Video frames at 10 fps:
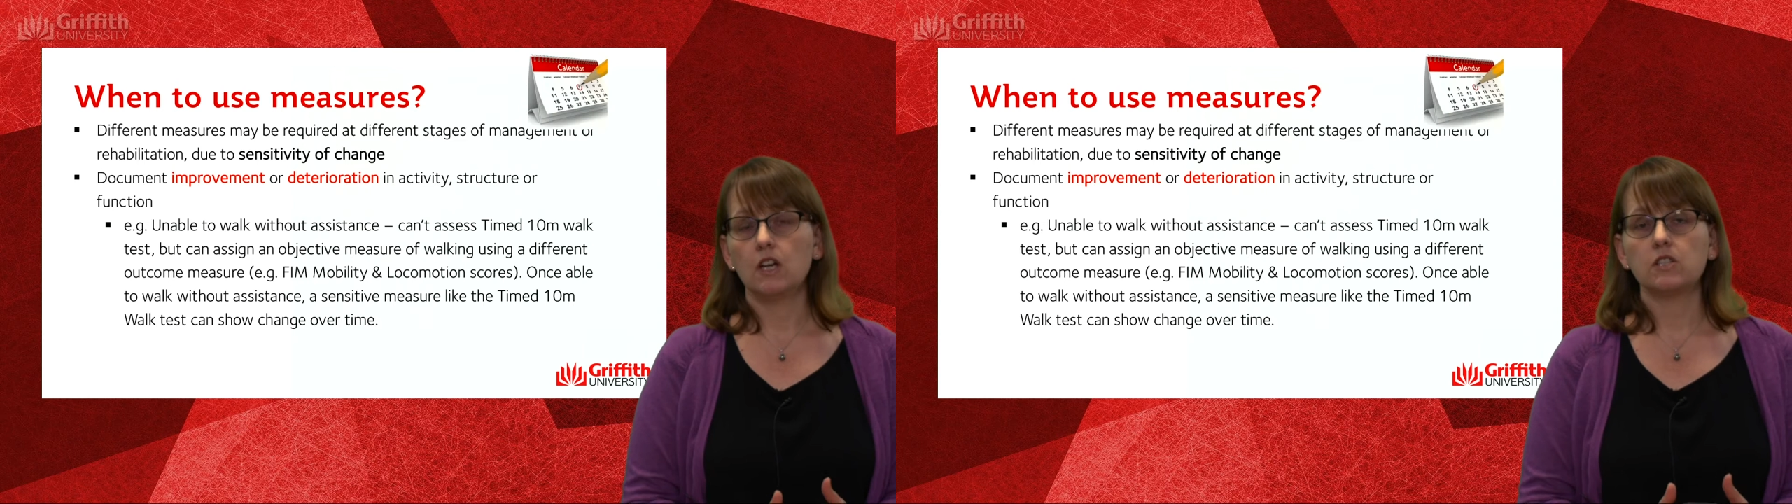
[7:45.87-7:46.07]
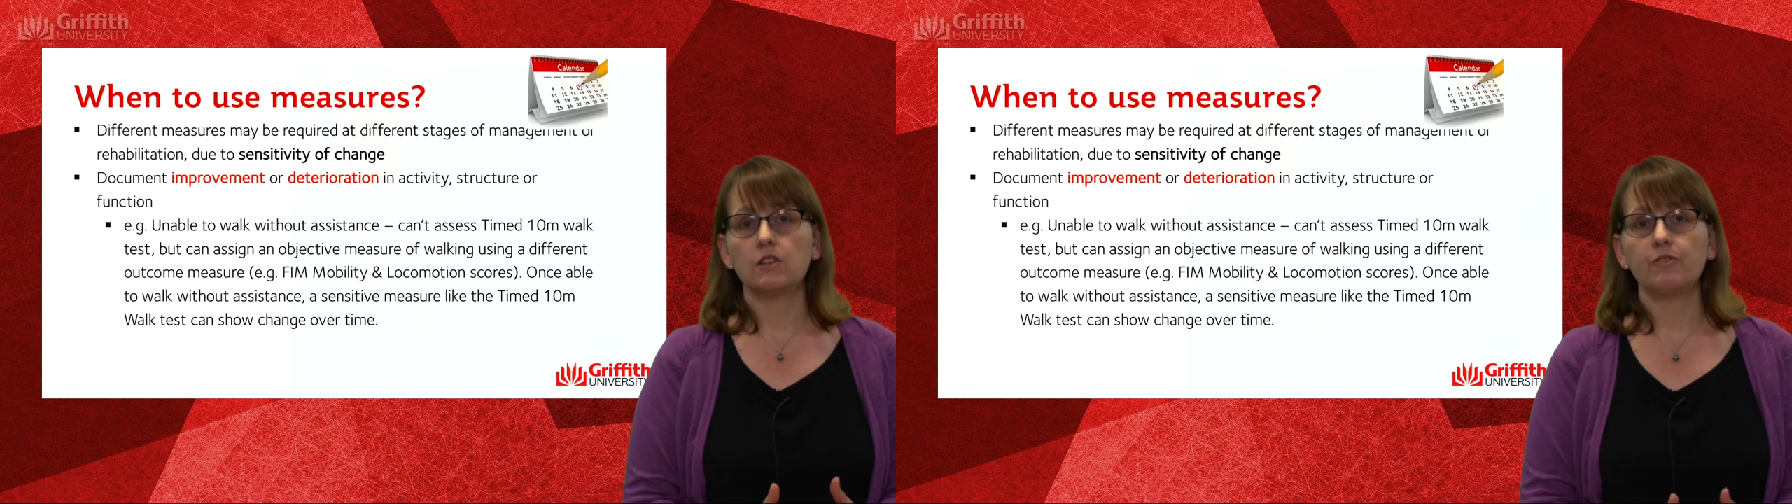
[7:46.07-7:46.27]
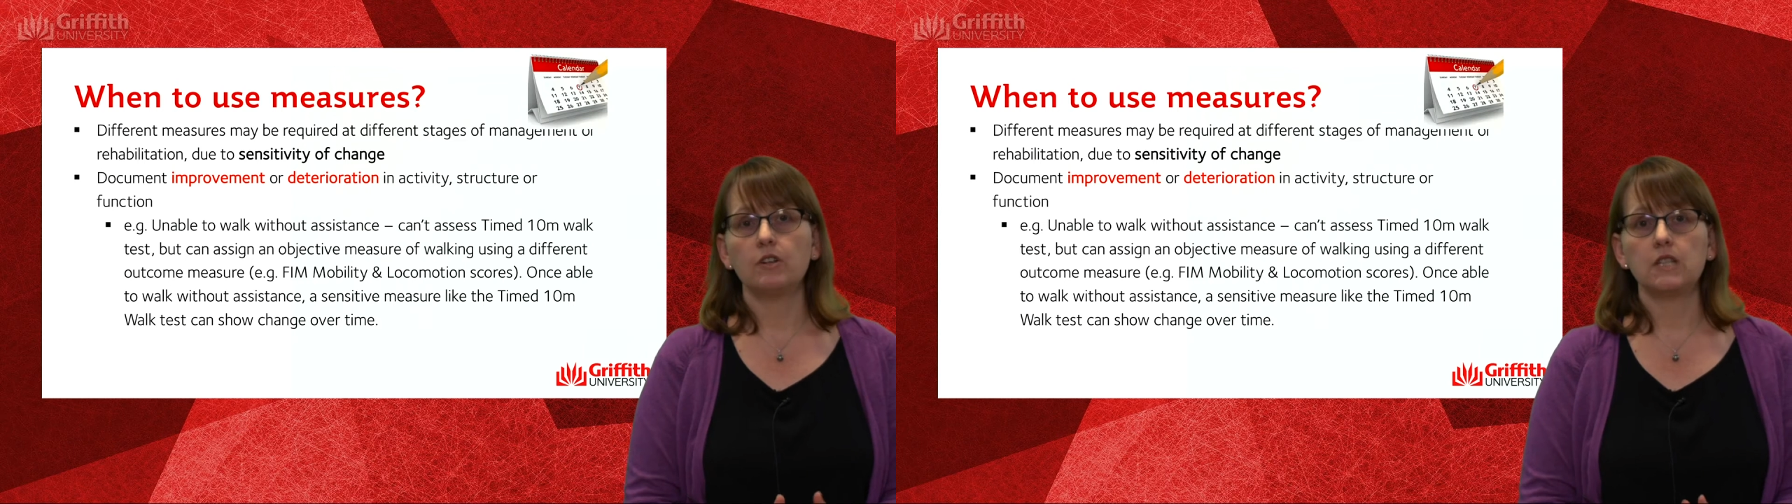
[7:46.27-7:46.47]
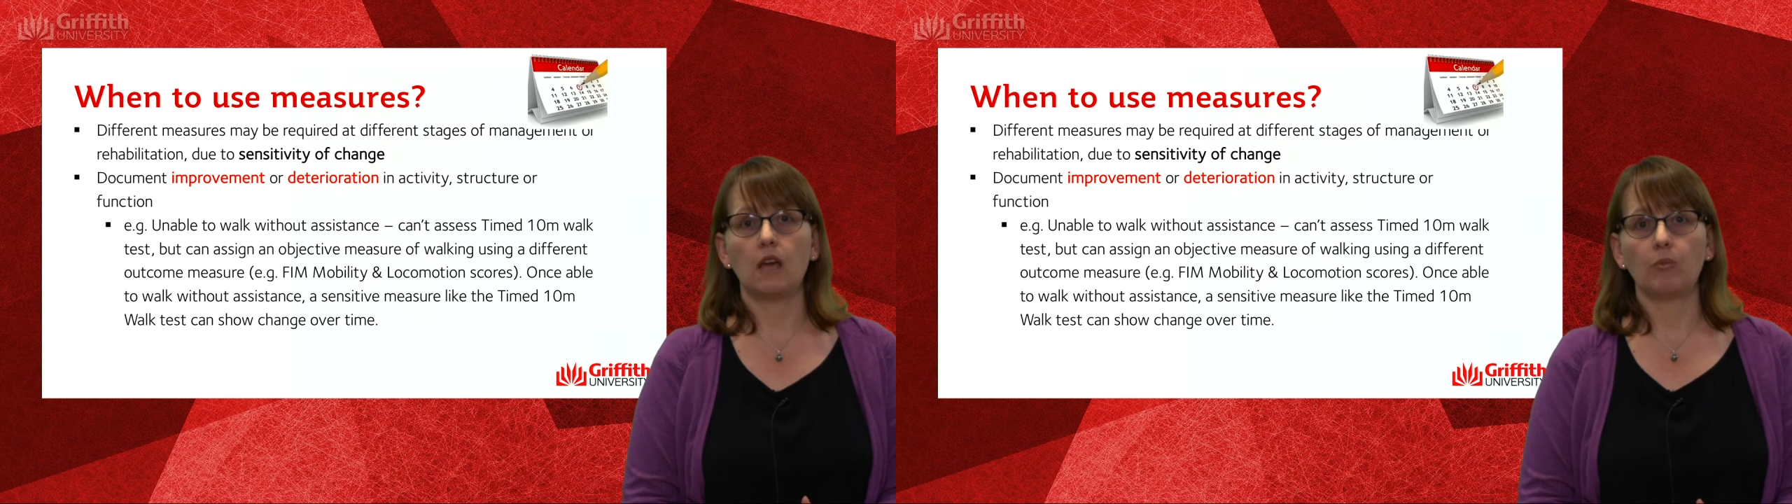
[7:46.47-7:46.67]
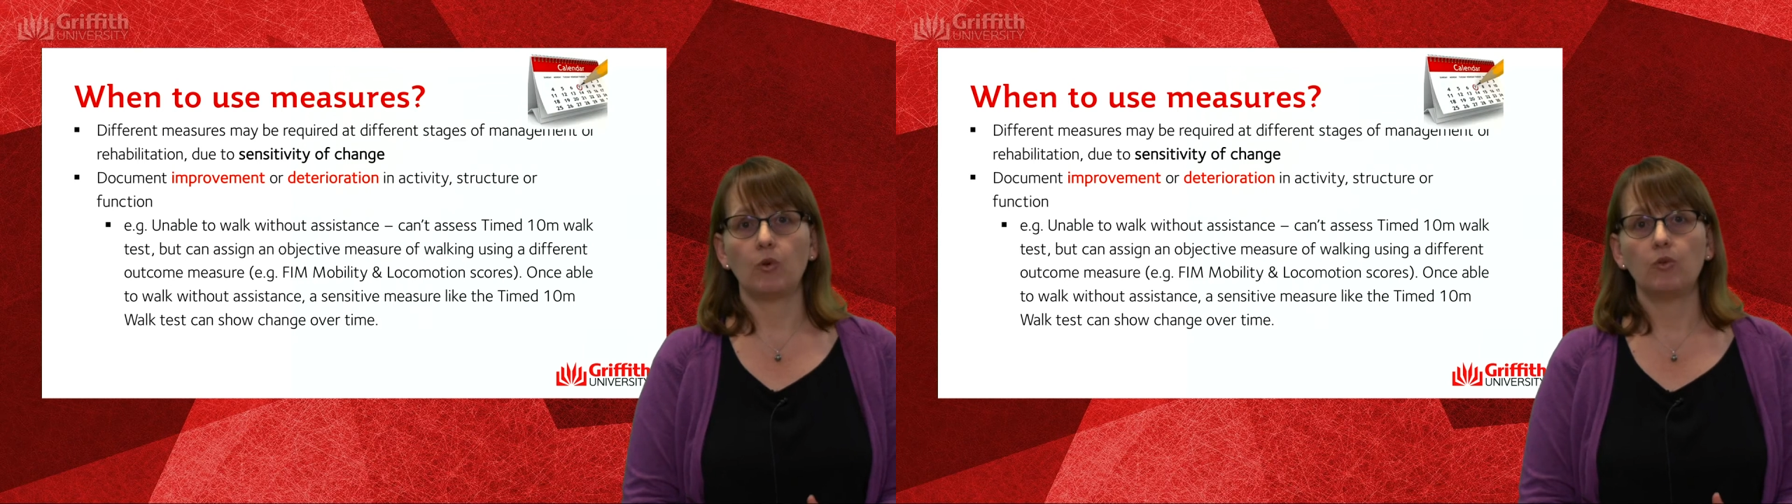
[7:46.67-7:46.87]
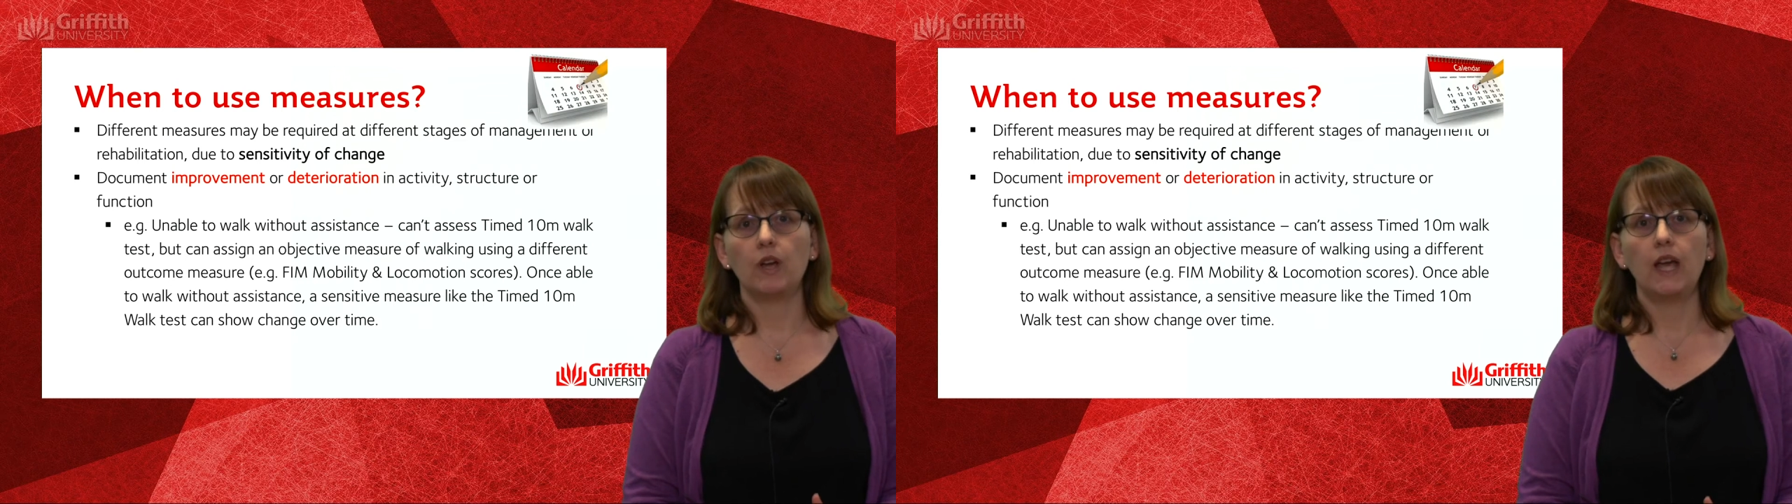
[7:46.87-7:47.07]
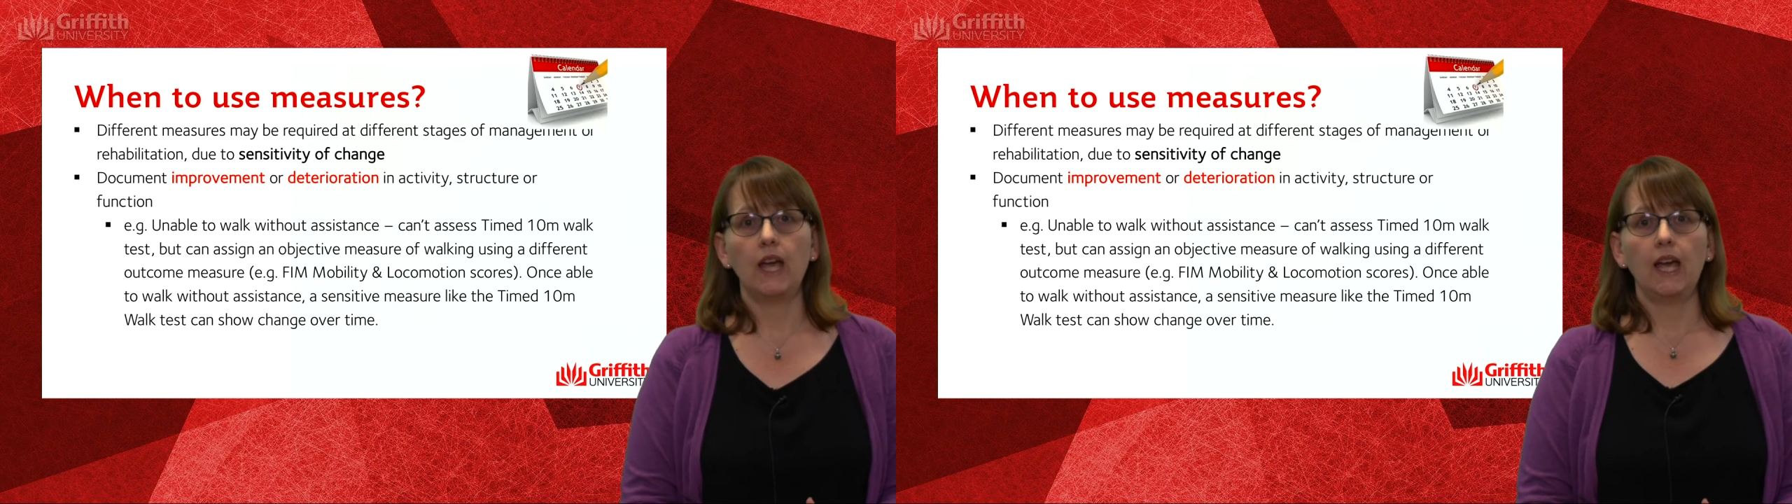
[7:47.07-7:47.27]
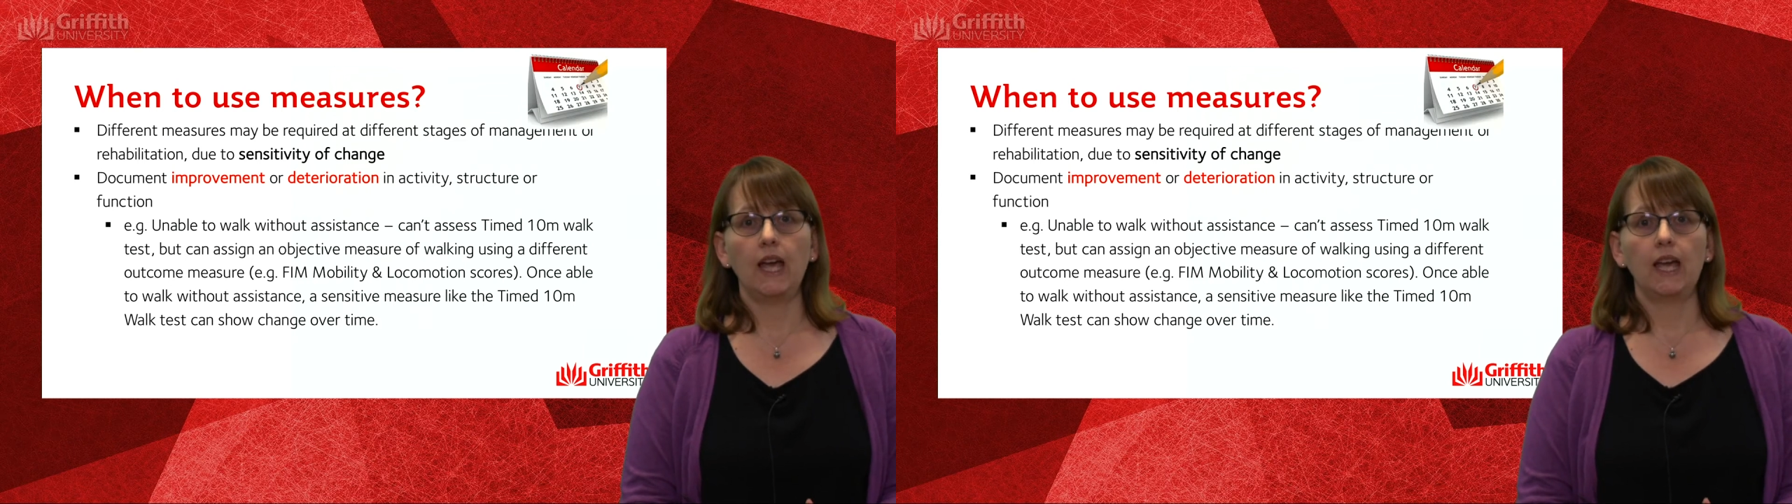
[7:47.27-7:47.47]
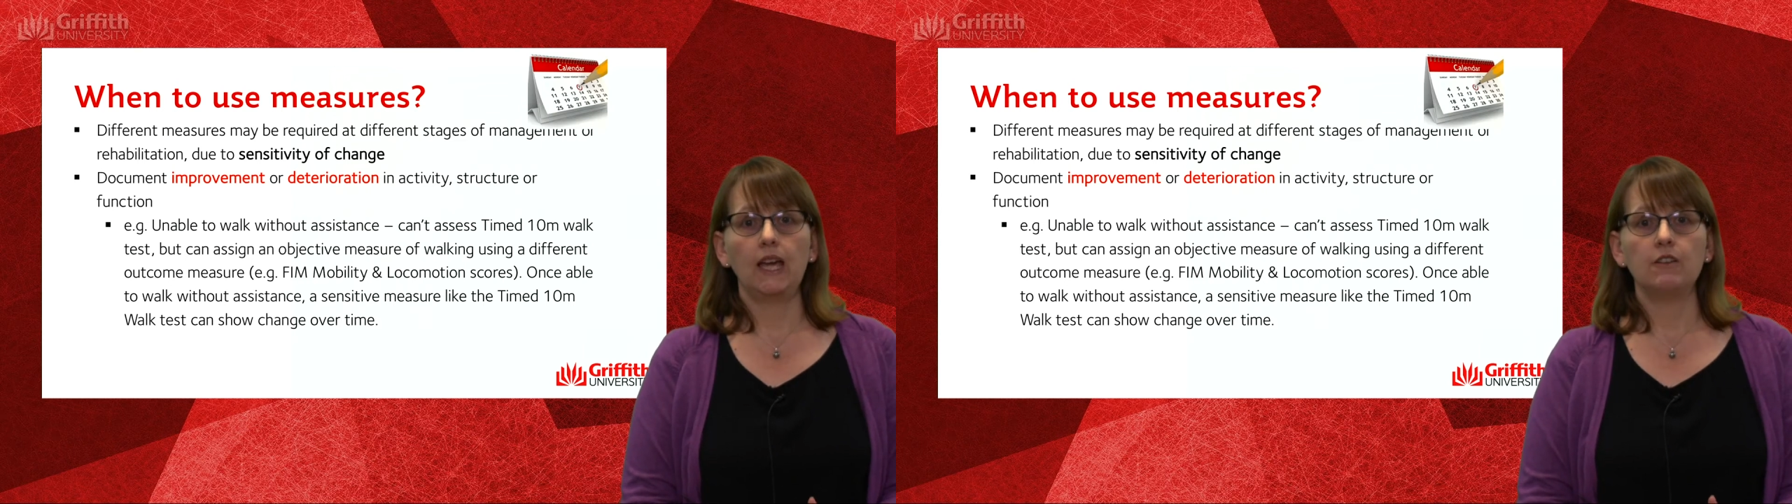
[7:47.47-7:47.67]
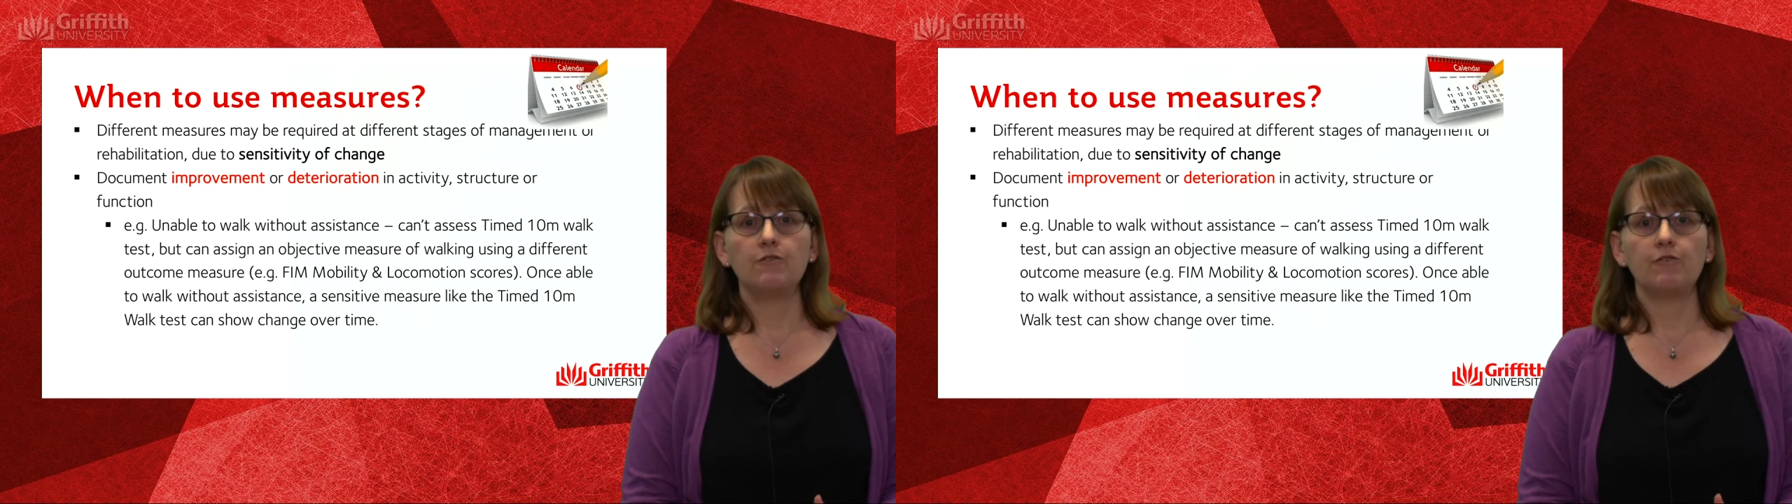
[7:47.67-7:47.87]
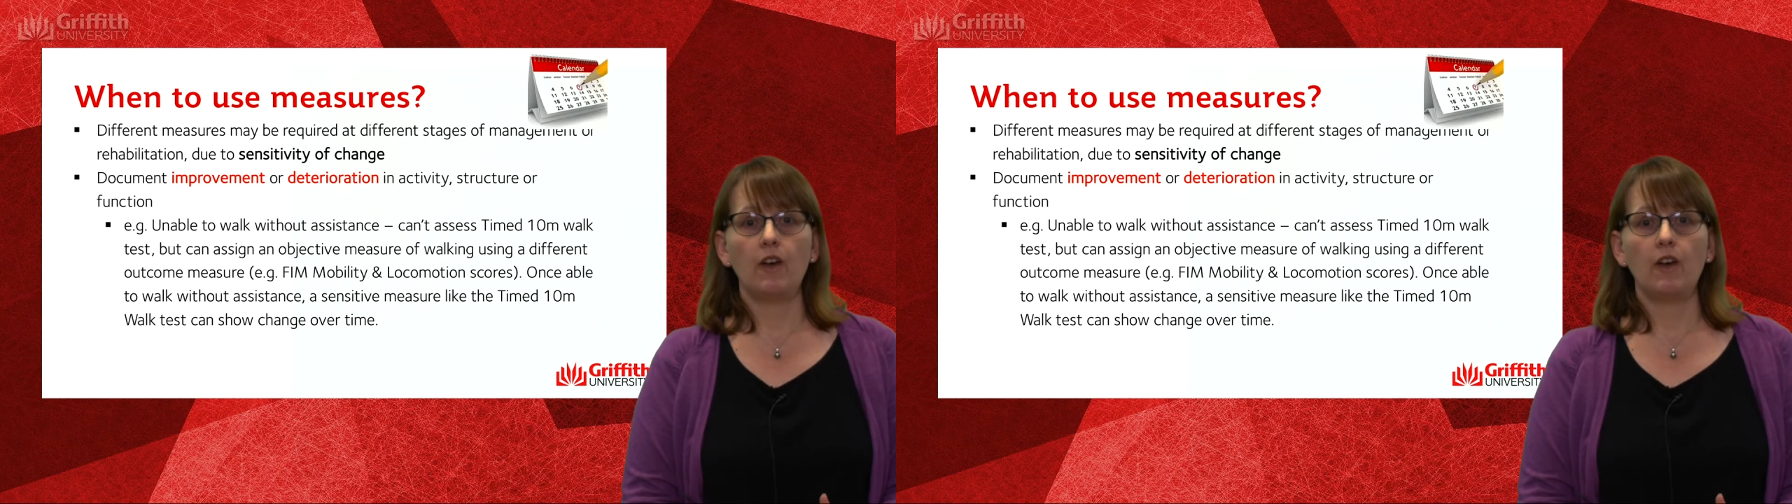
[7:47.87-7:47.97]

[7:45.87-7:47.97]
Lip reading: So for example, if